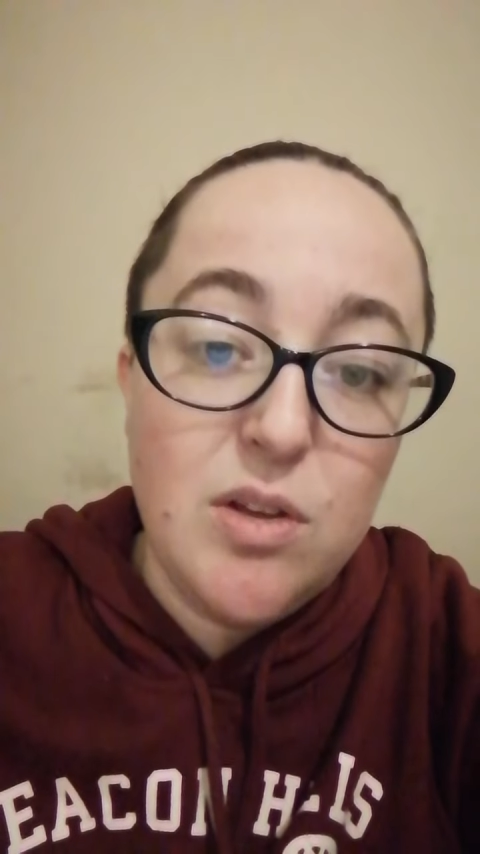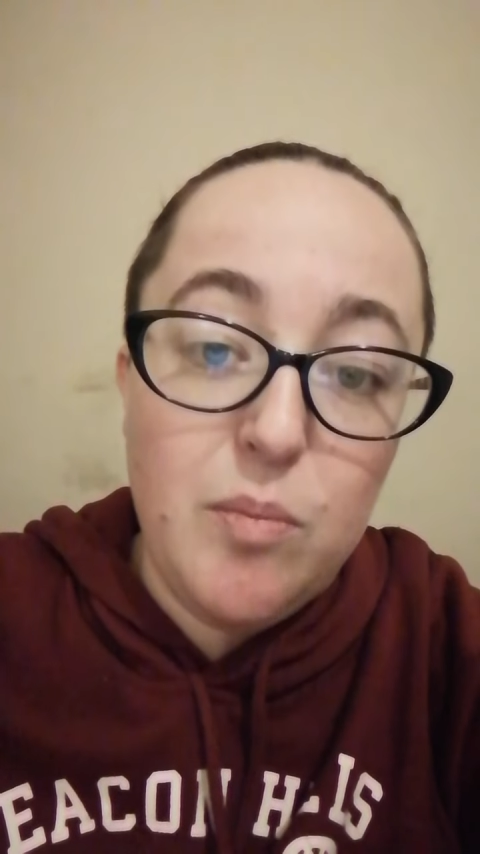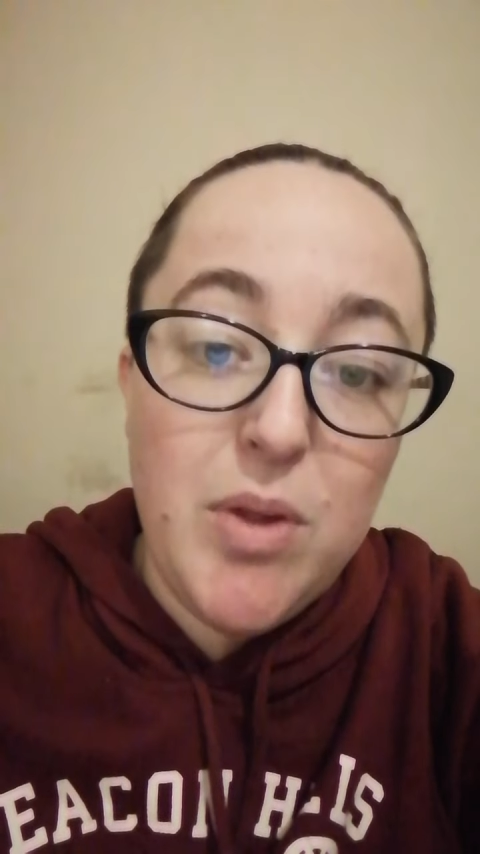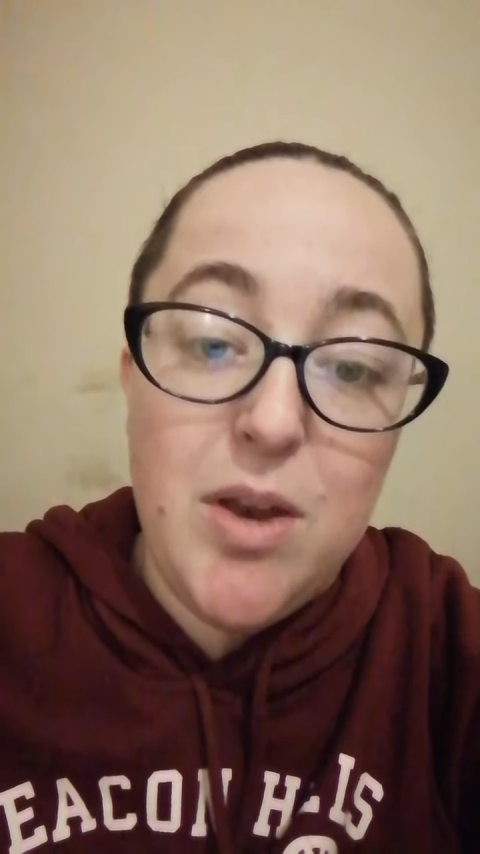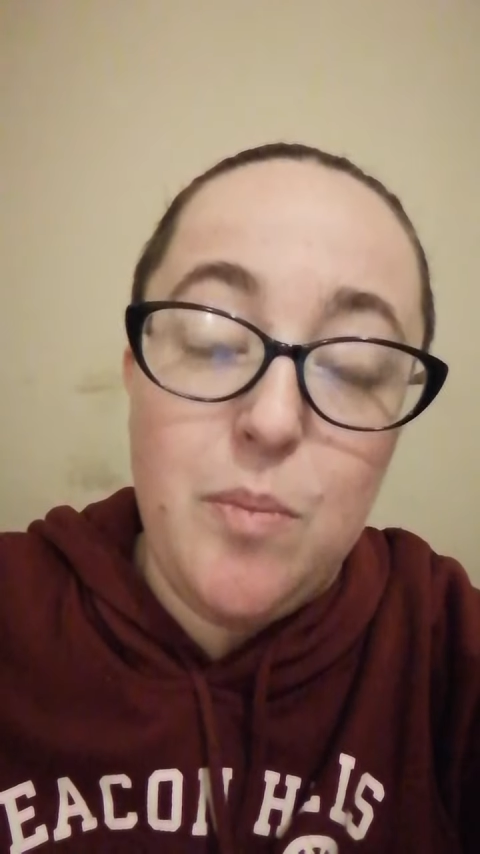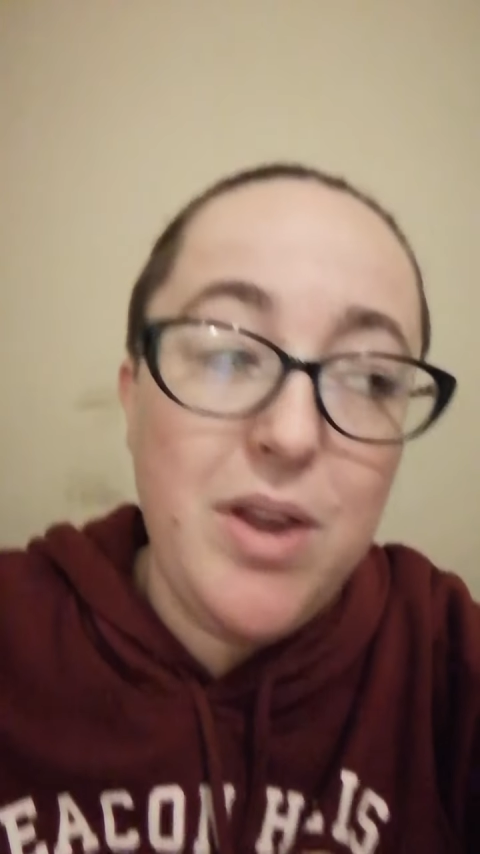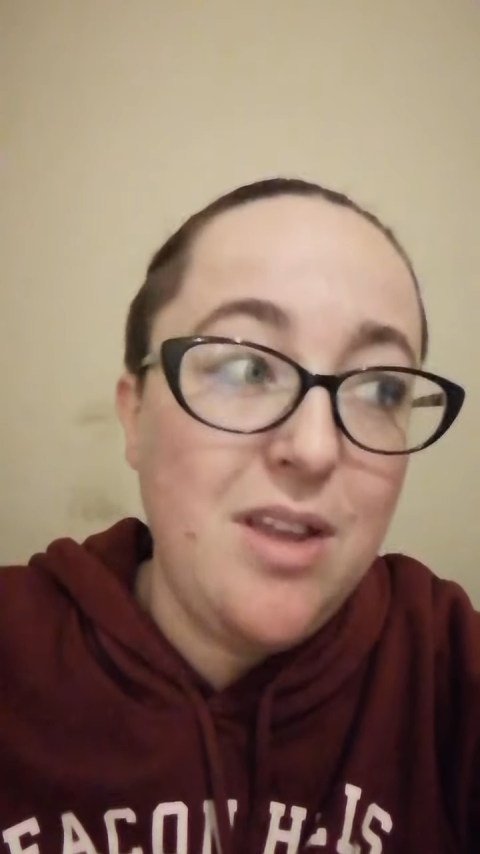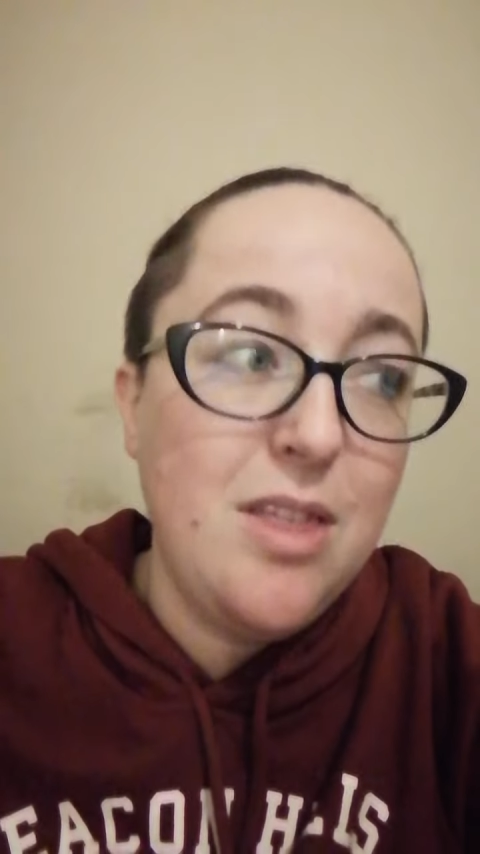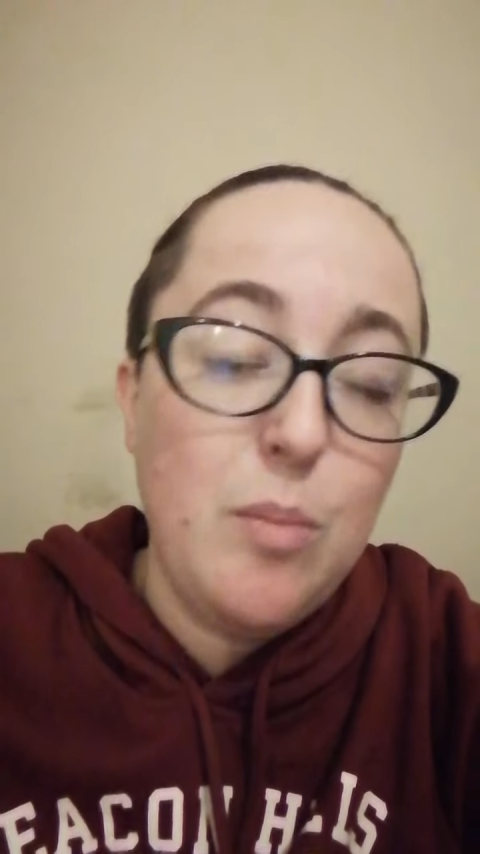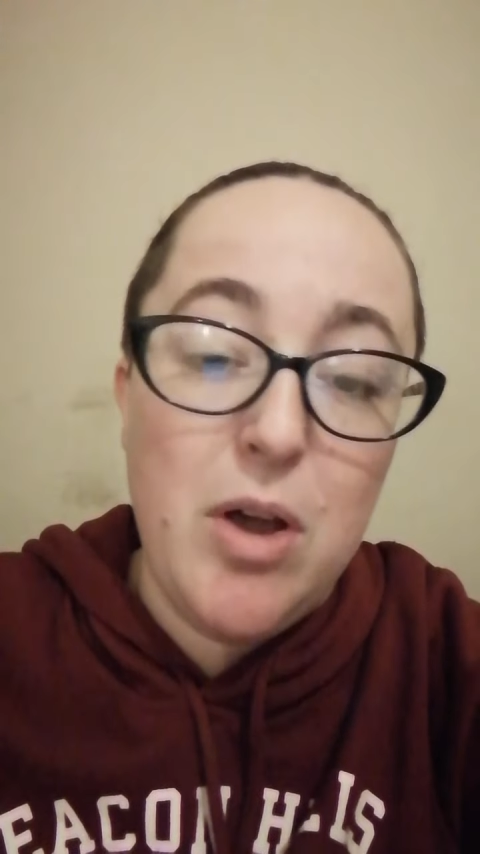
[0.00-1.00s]
them and
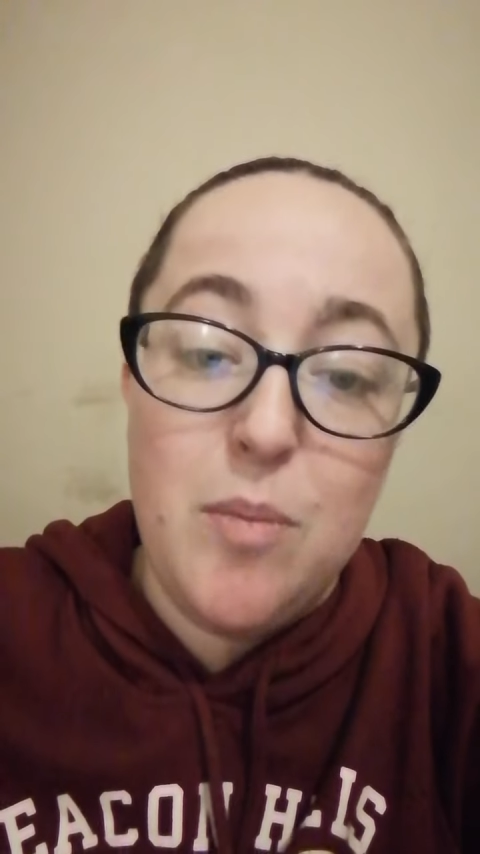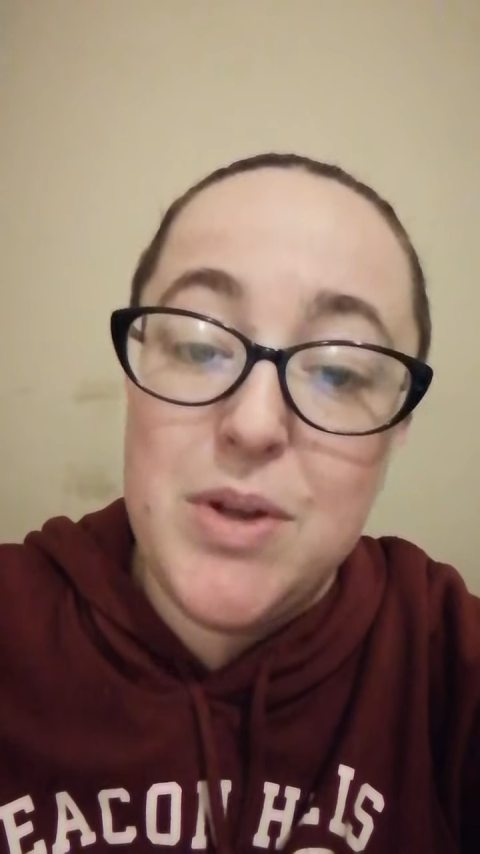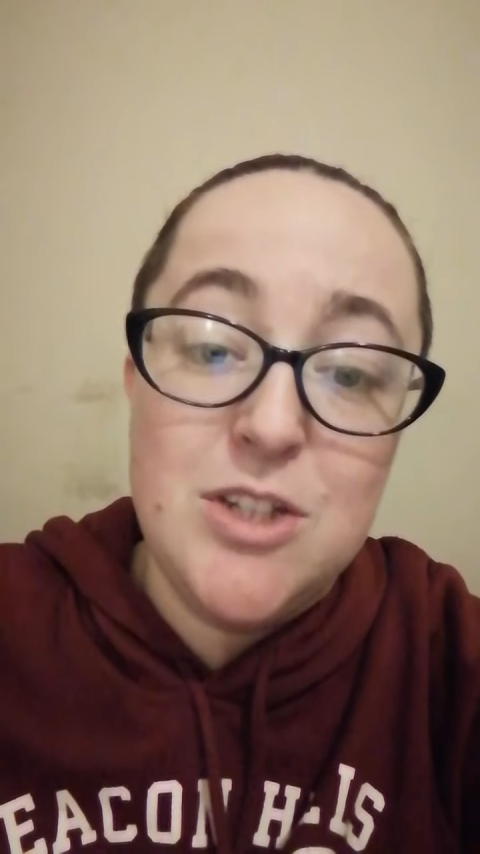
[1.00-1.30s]
pick them up